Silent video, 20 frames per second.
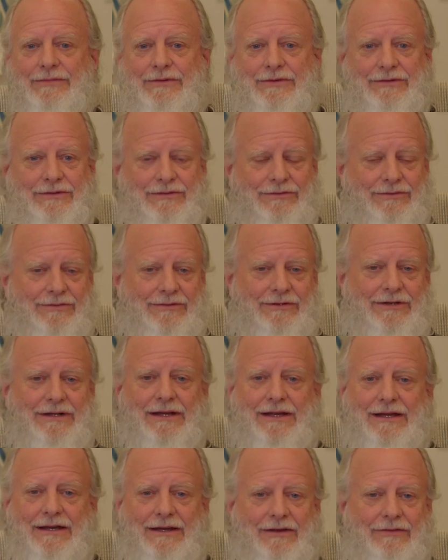mood or
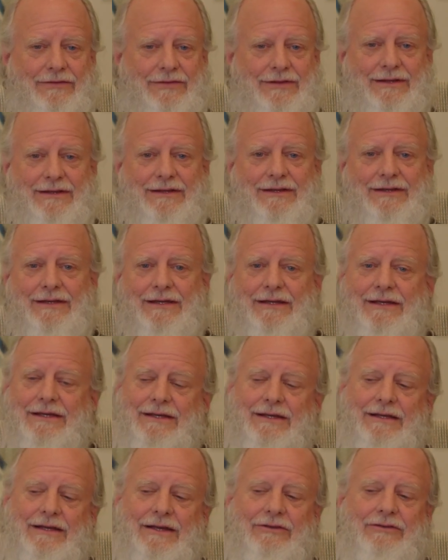any kind of thing.
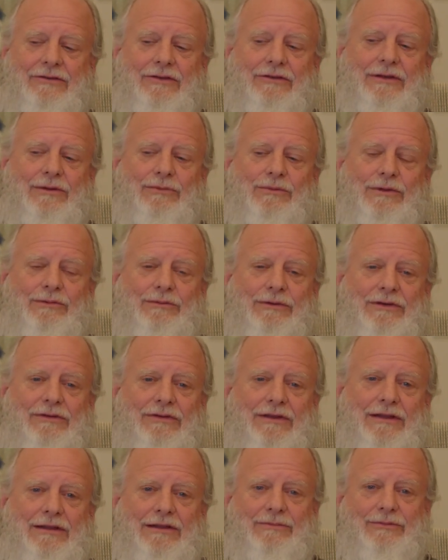And so then when we
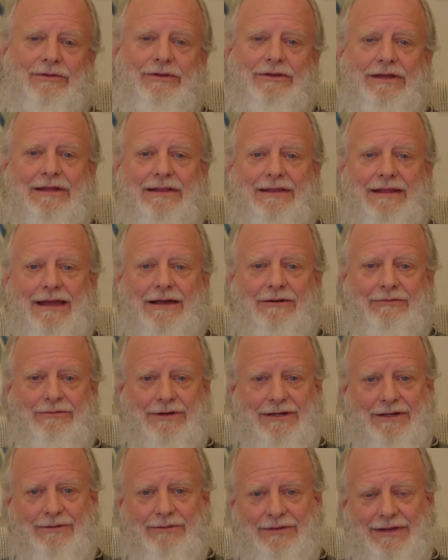see them looking that
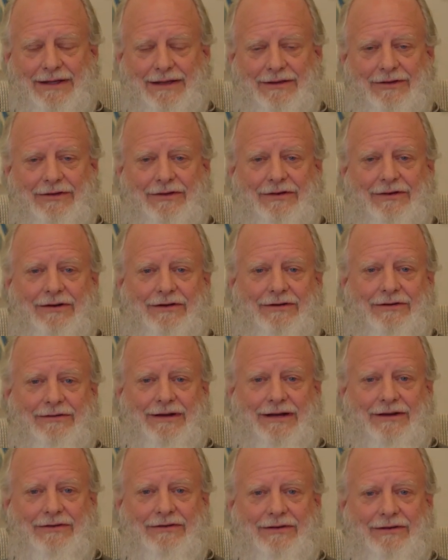way, when they look in our
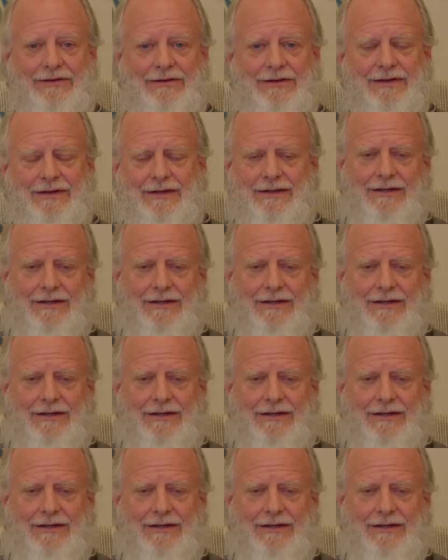direction,